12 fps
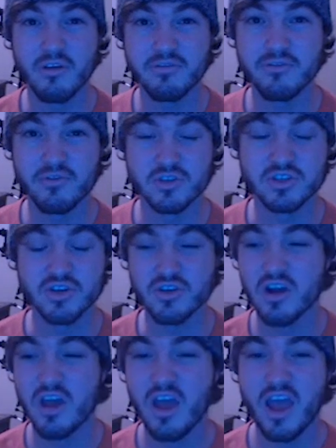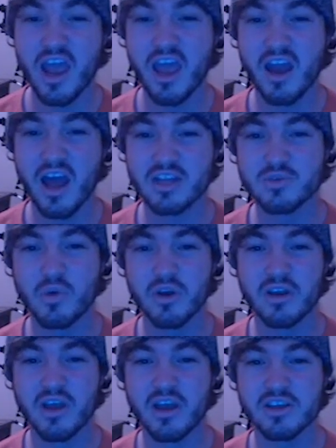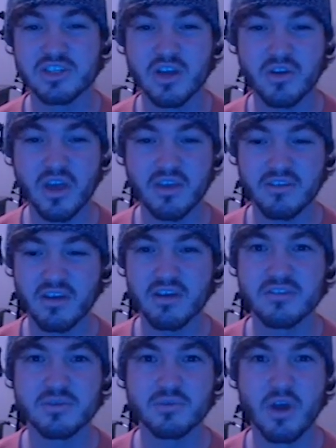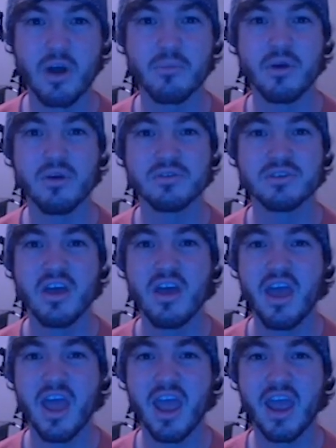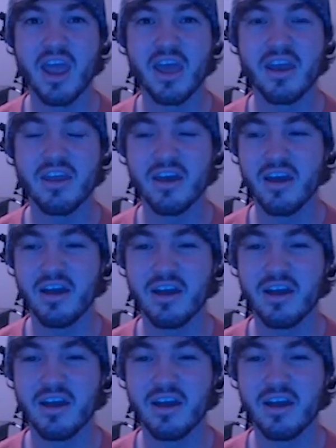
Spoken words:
off for sure. And I just wanted to kind of showcase some combos and